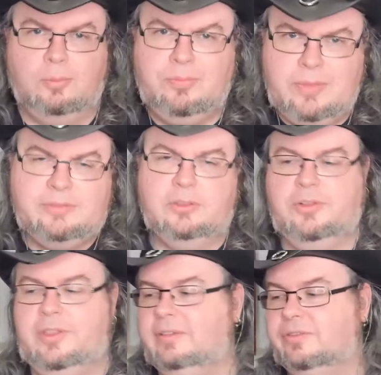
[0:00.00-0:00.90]
these sorts
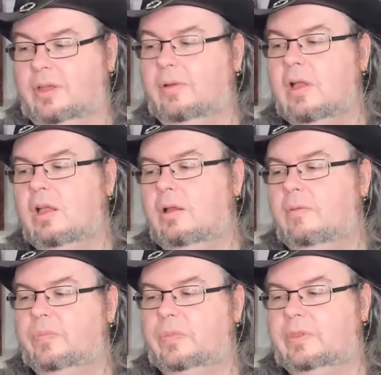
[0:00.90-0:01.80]
of things that
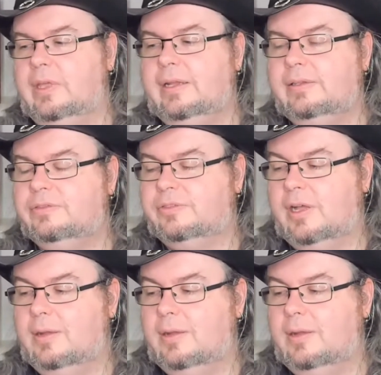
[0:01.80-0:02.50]
these